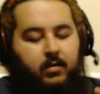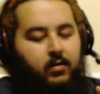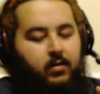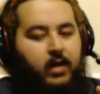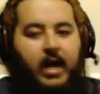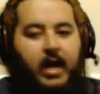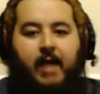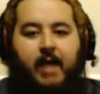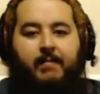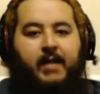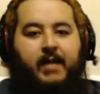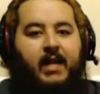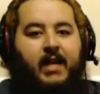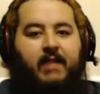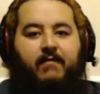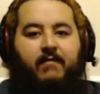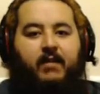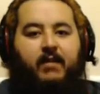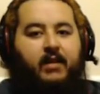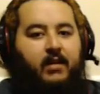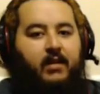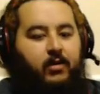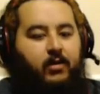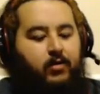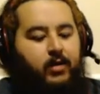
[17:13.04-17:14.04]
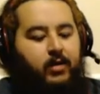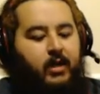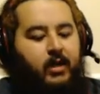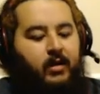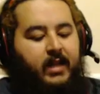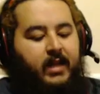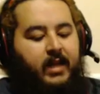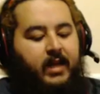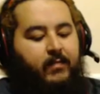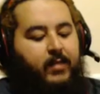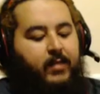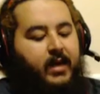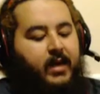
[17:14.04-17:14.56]
I'm not even going to go down
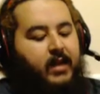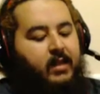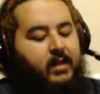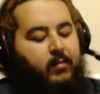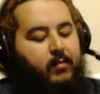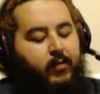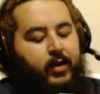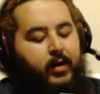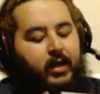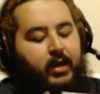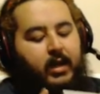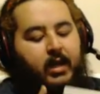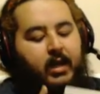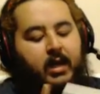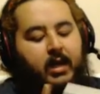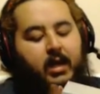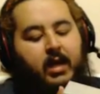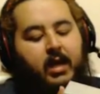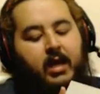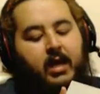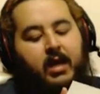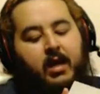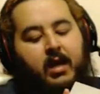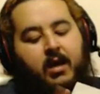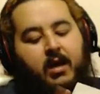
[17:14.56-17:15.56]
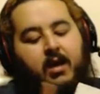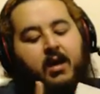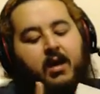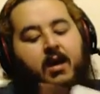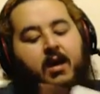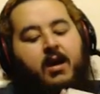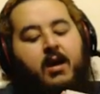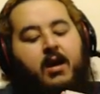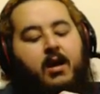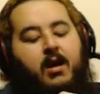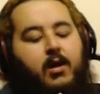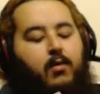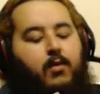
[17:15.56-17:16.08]
that path, but
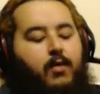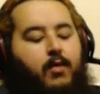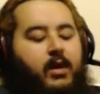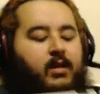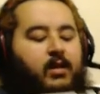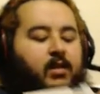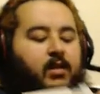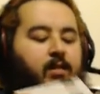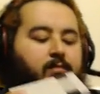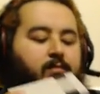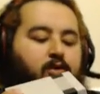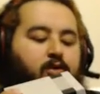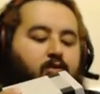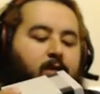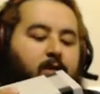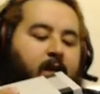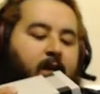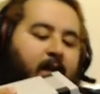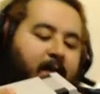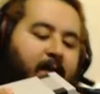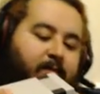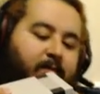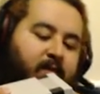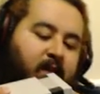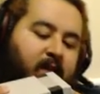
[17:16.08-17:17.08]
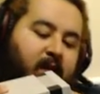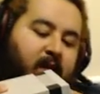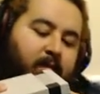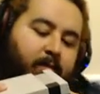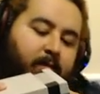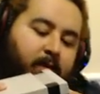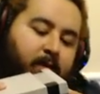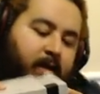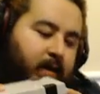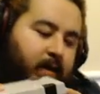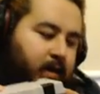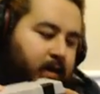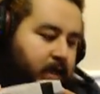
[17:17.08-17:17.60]
walked up to a GameStop.
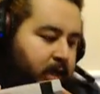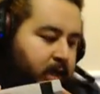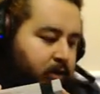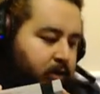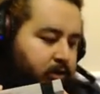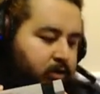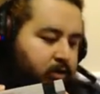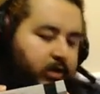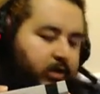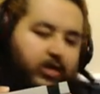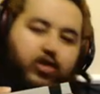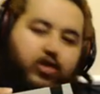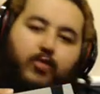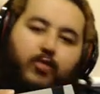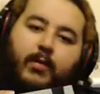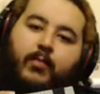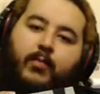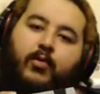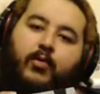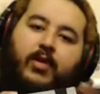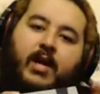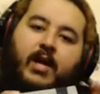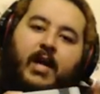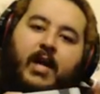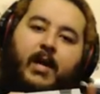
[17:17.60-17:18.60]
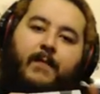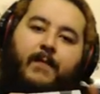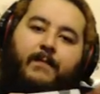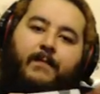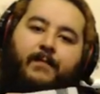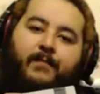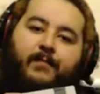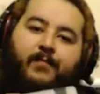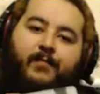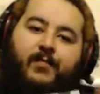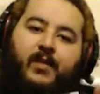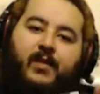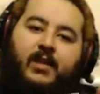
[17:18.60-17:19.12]
There was only 2 people there,
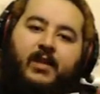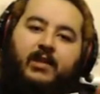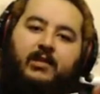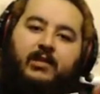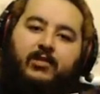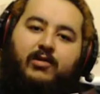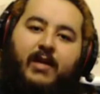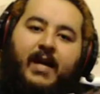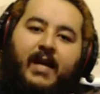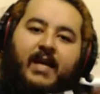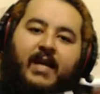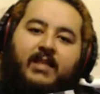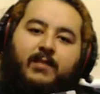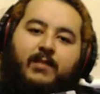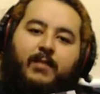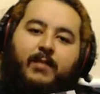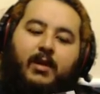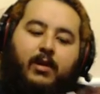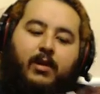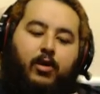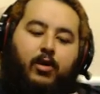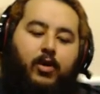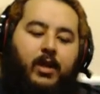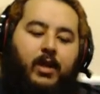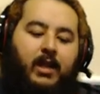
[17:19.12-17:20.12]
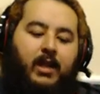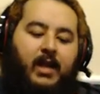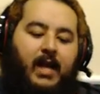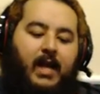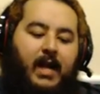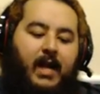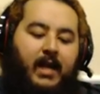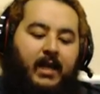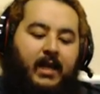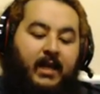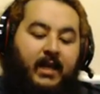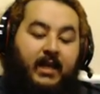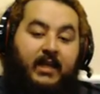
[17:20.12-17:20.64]
so I got to be third in
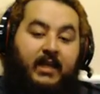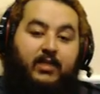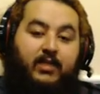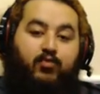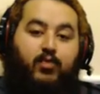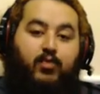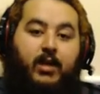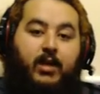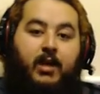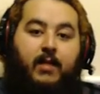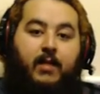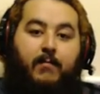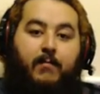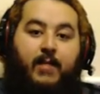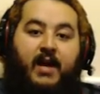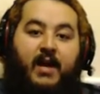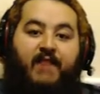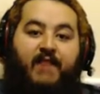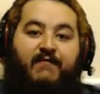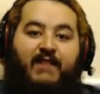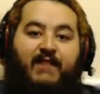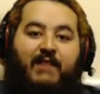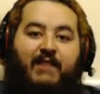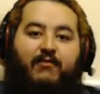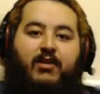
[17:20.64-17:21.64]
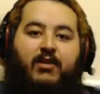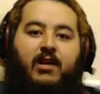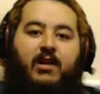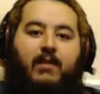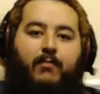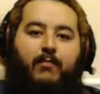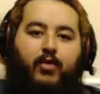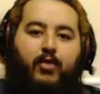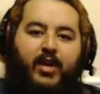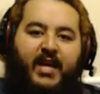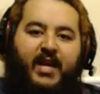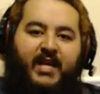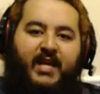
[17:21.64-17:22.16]
line, and guess what? My favorite
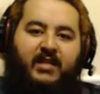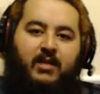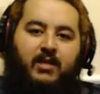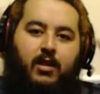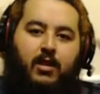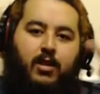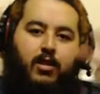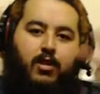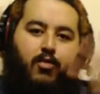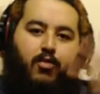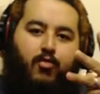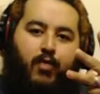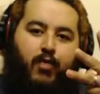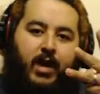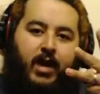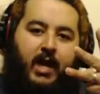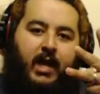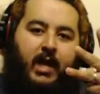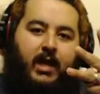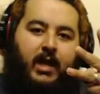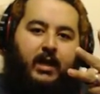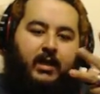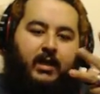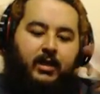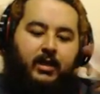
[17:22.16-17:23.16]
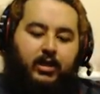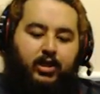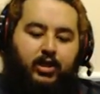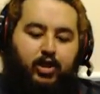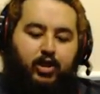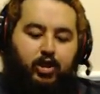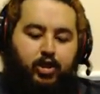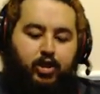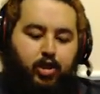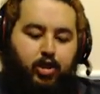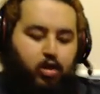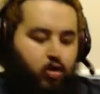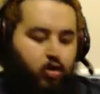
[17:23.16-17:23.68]
number is 3.
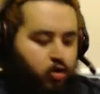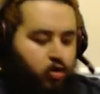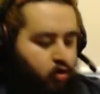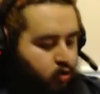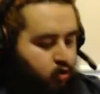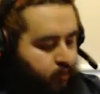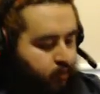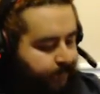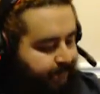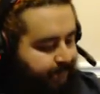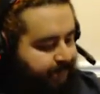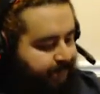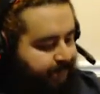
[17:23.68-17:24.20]
So,